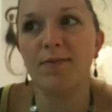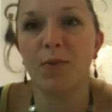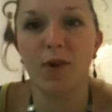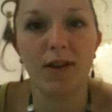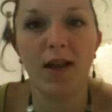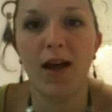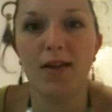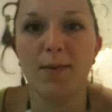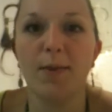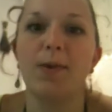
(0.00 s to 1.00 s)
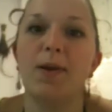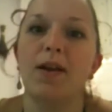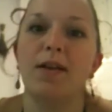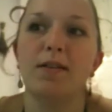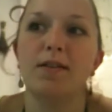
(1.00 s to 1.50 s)
we're in the hospital,
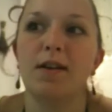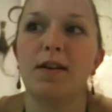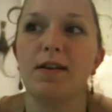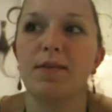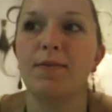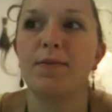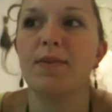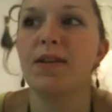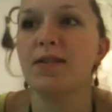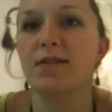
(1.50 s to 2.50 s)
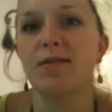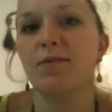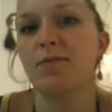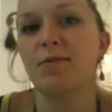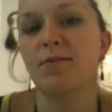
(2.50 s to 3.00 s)
and Dinesen